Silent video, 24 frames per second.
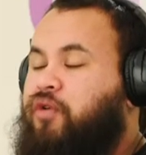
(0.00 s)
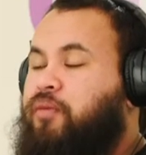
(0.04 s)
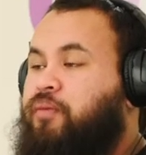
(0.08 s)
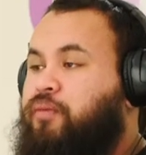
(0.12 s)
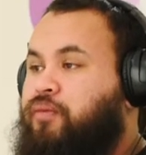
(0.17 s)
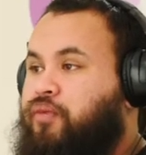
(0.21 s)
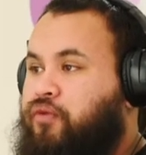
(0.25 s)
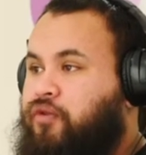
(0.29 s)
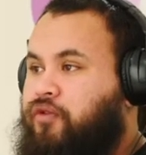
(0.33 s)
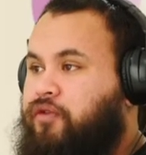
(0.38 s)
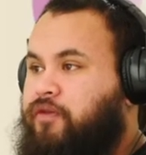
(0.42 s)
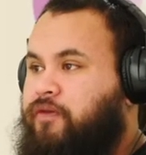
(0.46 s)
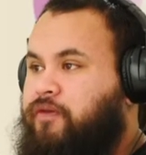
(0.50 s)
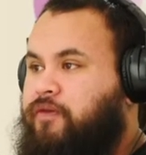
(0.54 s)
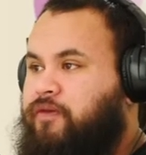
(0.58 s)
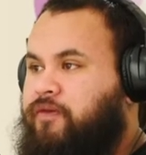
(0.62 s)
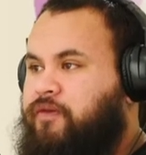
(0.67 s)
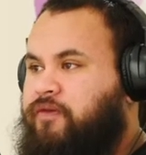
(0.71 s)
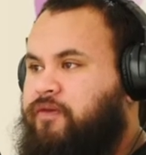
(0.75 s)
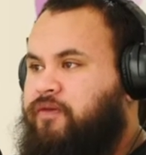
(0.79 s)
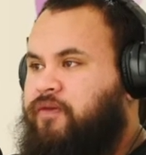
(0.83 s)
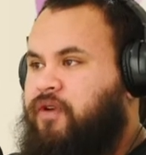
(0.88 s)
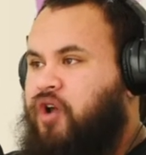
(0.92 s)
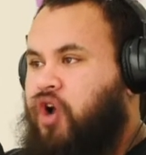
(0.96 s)
improve
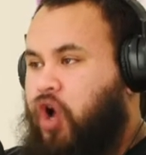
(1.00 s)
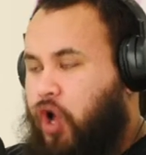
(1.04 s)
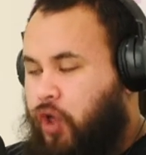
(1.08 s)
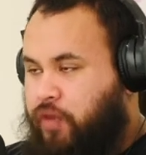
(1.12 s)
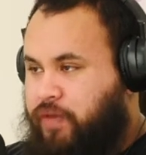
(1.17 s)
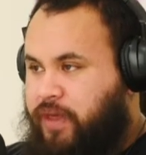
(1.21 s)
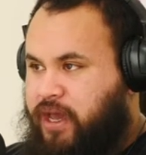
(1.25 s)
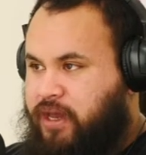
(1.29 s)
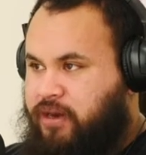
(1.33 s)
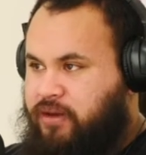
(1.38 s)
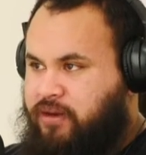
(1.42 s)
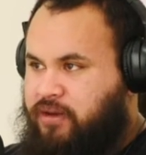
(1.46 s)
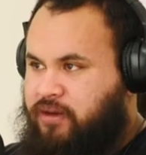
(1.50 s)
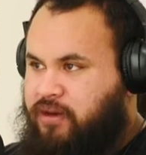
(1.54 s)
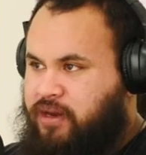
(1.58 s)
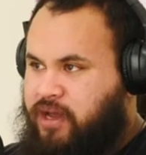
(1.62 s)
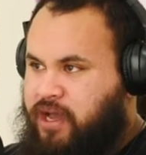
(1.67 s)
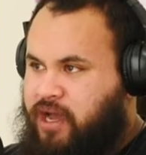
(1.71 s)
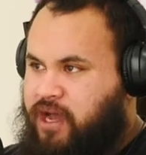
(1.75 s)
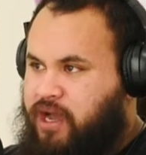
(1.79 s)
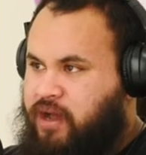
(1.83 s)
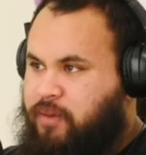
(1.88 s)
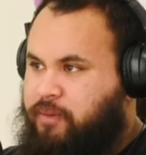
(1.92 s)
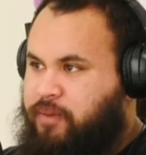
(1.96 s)
on that
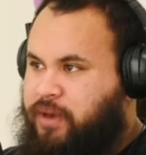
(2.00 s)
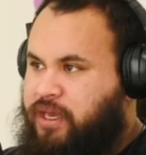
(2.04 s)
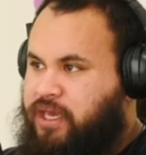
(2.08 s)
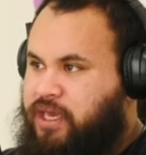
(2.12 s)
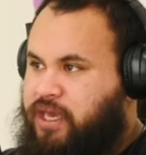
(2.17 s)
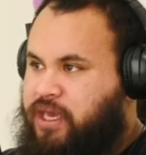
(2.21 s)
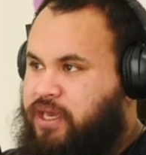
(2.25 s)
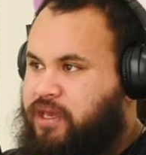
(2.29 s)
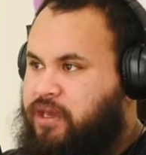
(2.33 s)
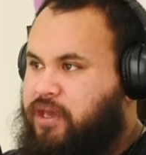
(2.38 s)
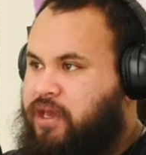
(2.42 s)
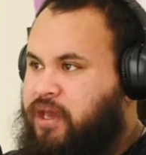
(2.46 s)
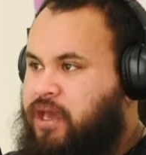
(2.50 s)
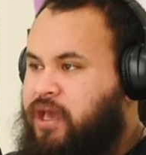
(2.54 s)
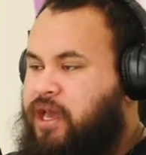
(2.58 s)
RPE.